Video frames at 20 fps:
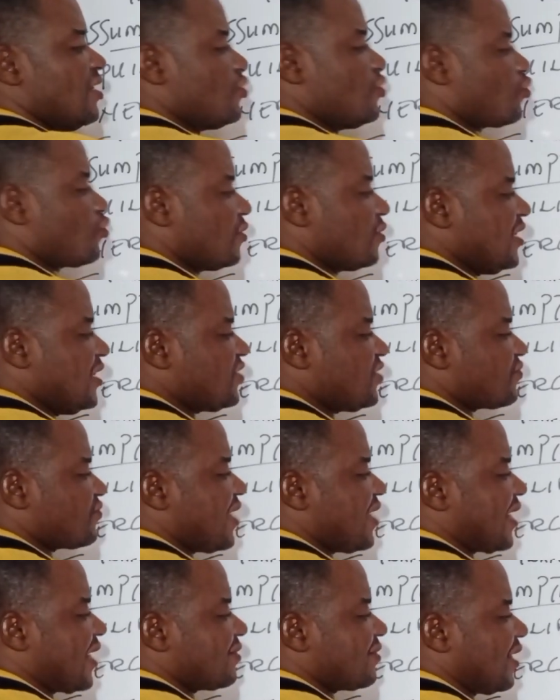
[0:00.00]
So this
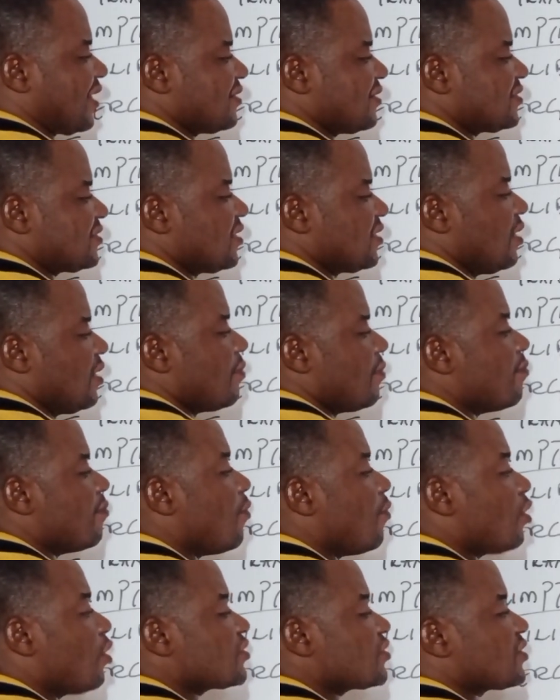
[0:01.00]
reactant
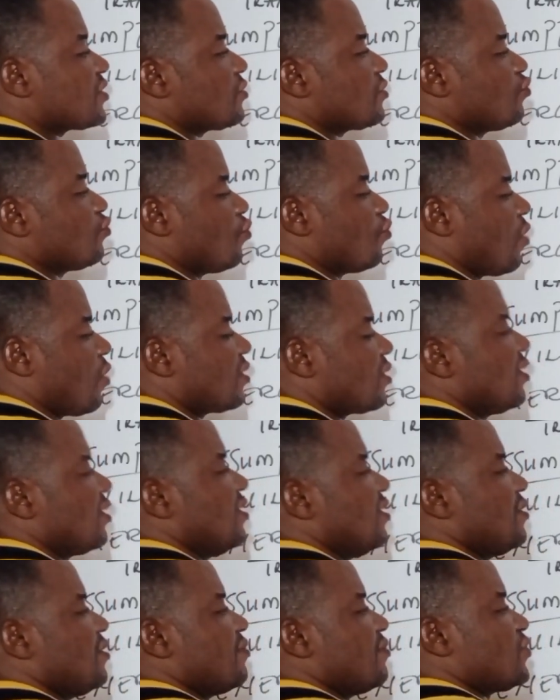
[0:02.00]
must do what?
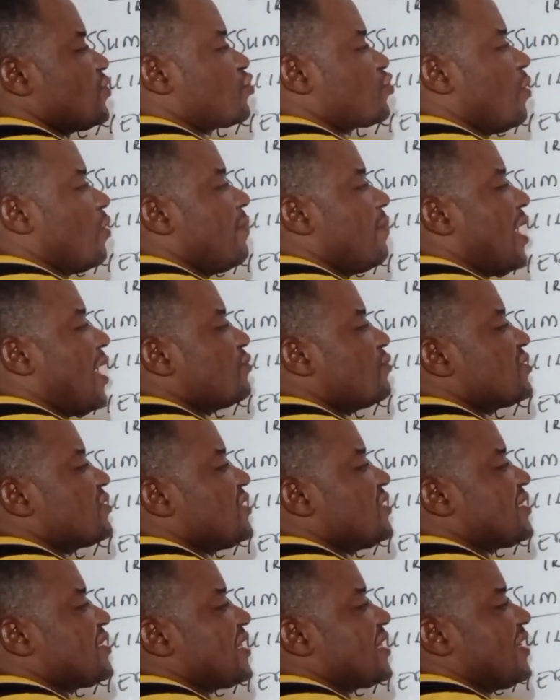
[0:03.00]

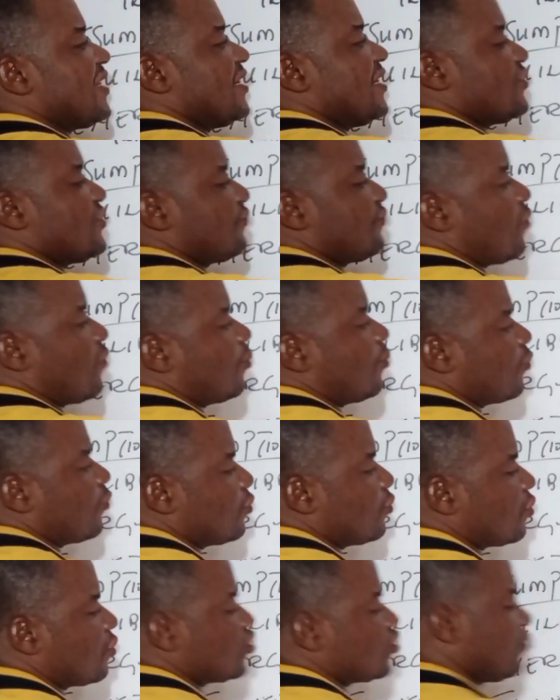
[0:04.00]
Surmount this energy for
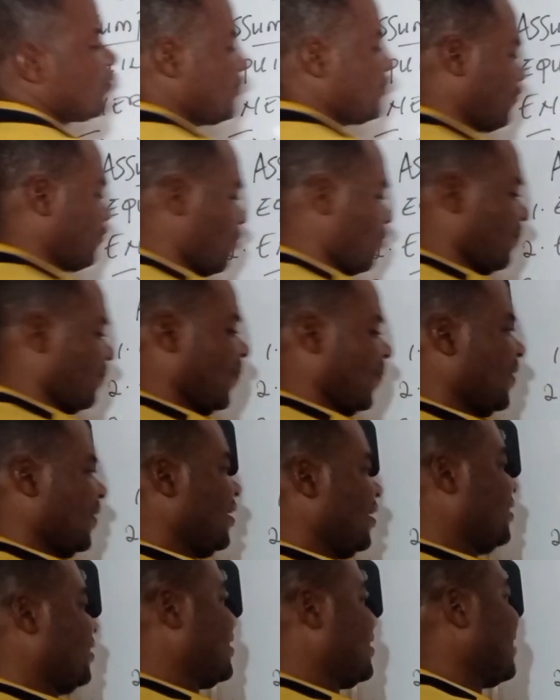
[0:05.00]
product to be formed.
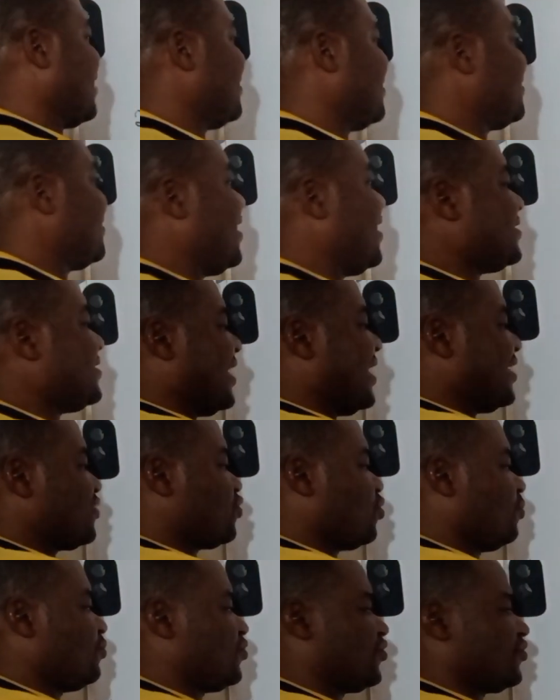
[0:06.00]
Now the third
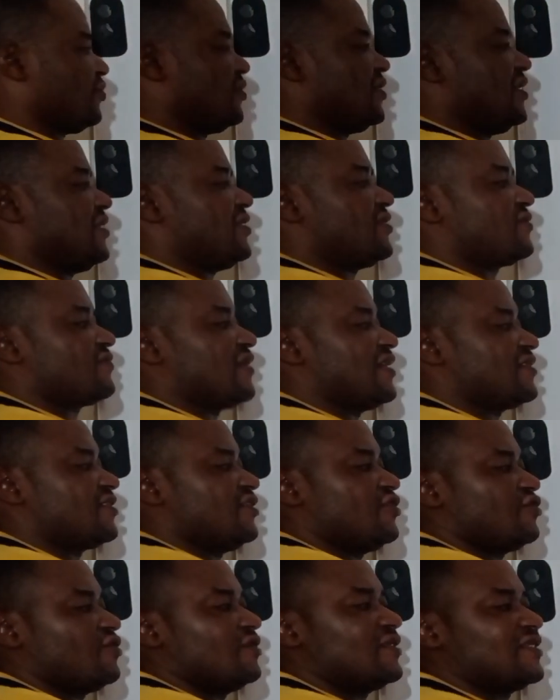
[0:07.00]
assumption is
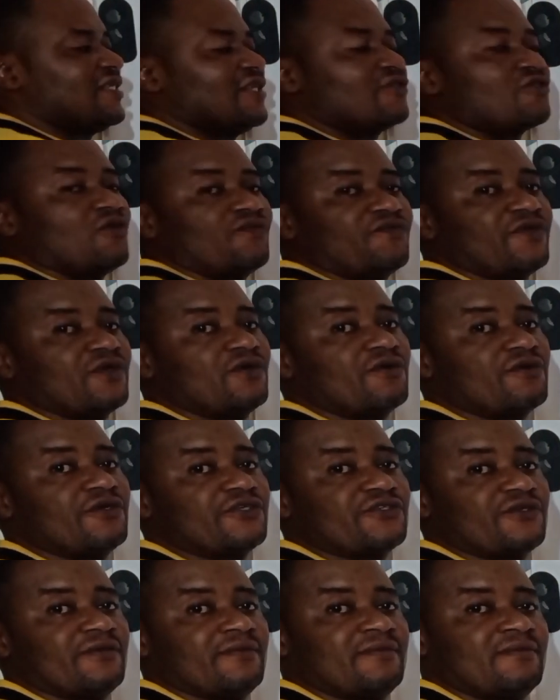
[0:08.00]
transition state
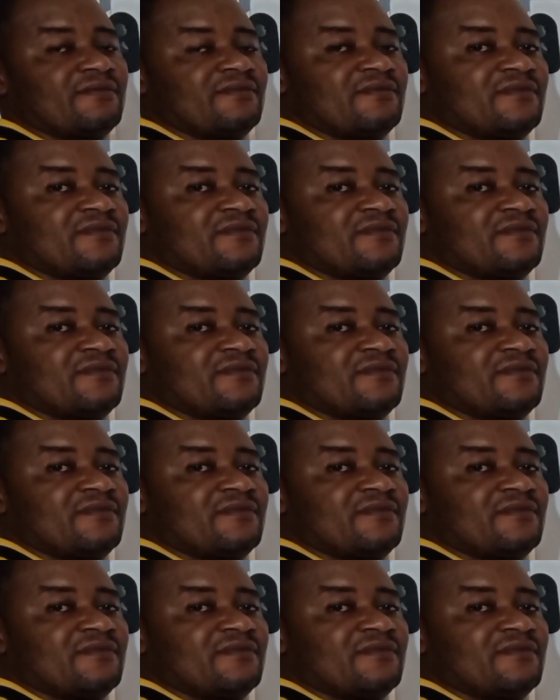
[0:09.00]
configuration.